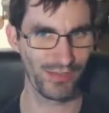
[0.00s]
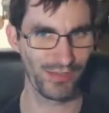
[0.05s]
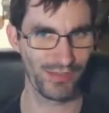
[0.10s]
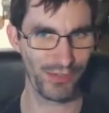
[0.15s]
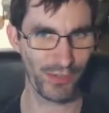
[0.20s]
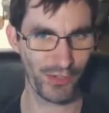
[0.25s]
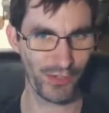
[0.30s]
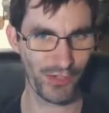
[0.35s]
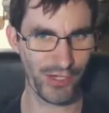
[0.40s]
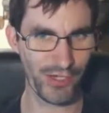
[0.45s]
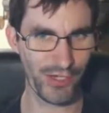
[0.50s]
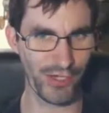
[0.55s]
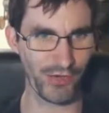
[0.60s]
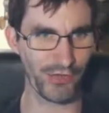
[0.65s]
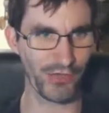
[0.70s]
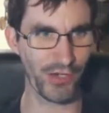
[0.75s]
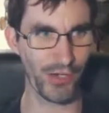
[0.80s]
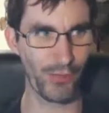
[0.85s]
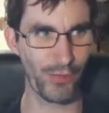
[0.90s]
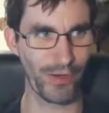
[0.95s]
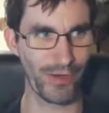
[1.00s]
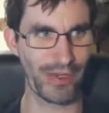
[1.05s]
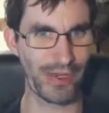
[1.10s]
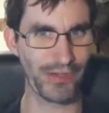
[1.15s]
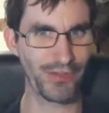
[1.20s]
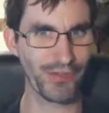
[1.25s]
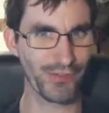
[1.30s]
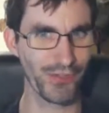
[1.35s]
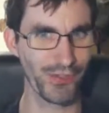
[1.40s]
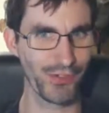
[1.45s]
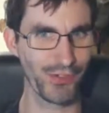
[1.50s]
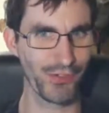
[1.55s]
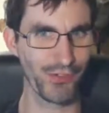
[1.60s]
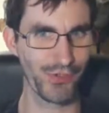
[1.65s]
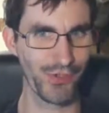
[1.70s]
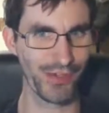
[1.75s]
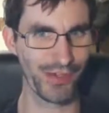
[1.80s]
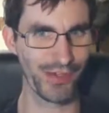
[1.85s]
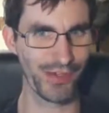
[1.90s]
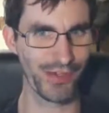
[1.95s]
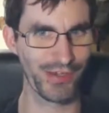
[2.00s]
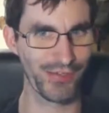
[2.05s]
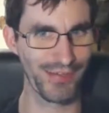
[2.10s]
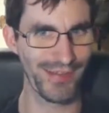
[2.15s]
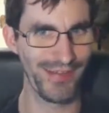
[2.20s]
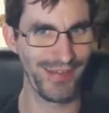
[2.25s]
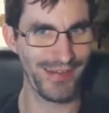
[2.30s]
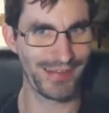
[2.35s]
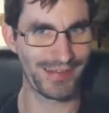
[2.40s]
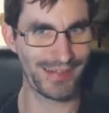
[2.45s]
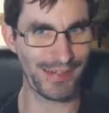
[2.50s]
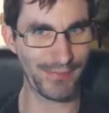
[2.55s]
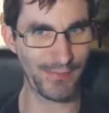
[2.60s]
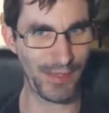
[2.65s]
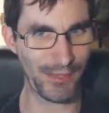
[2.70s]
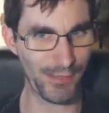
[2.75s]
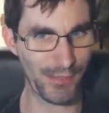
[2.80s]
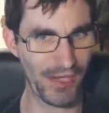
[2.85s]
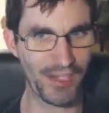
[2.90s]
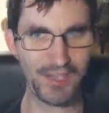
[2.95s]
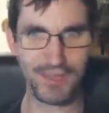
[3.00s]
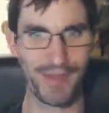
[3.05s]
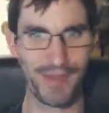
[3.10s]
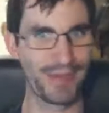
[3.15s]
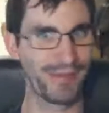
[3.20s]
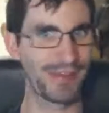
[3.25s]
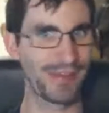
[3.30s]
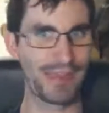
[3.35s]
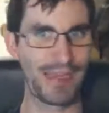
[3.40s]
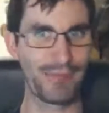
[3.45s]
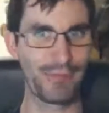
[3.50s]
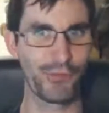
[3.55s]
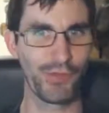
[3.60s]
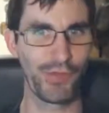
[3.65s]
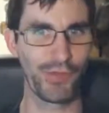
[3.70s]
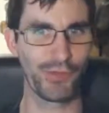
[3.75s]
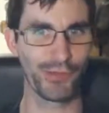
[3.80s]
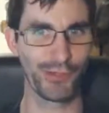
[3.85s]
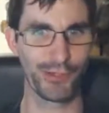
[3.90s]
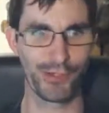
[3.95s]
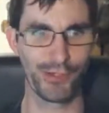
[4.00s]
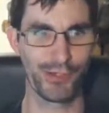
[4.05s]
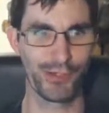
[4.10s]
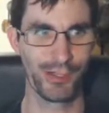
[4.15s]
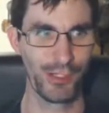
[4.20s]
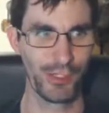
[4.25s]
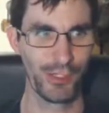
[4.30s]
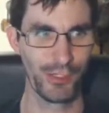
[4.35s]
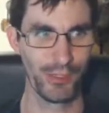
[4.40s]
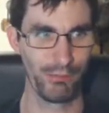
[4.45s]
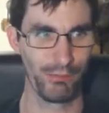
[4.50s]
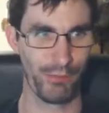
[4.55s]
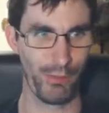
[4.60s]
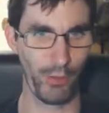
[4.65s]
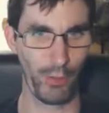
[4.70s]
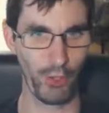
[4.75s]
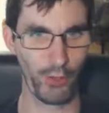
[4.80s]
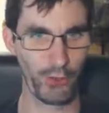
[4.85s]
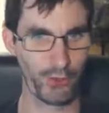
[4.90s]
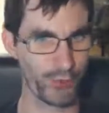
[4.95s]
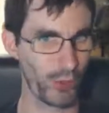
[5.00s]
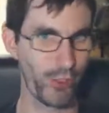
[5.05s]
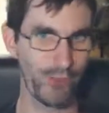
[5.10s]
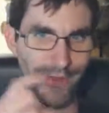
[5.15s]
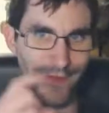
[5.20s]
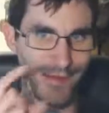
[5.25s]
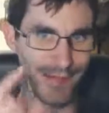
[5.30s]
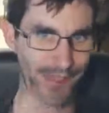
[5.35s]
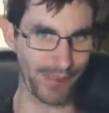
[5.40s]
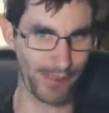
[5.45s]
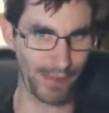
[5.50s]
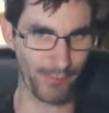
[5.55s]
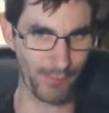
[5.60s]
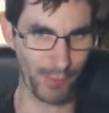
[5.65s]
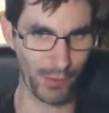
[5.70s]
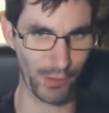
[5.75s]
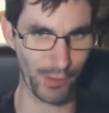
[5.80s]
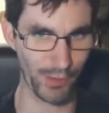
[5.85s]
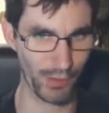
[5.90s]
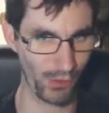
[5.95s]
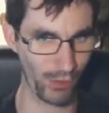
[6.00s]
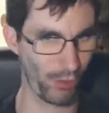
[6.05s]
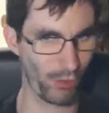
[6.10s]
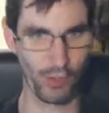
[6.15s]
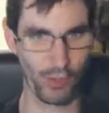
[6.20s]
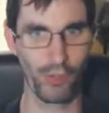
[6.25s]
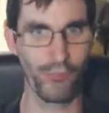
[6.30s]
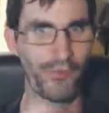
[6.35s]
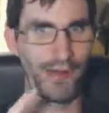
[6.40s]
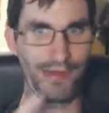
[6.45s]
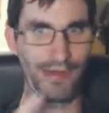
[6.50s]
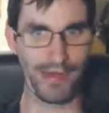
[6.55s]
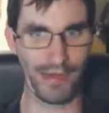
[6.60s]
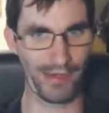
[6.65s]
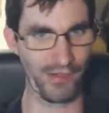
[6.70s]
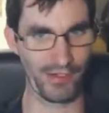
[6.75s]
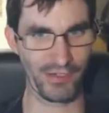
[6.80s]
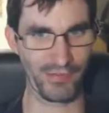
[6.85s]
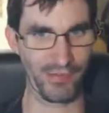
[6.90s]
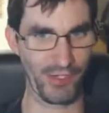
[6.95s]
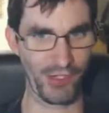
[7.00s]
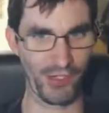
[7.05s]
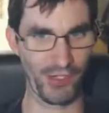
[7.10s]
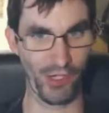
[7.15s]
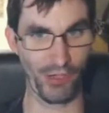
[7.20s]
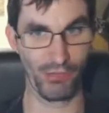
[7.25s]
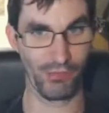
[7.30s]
So curious, what do you actually usually? Because it seemed like when I was playing the game, it's either build a Go Find a Thumper or Go Find an Ares mission.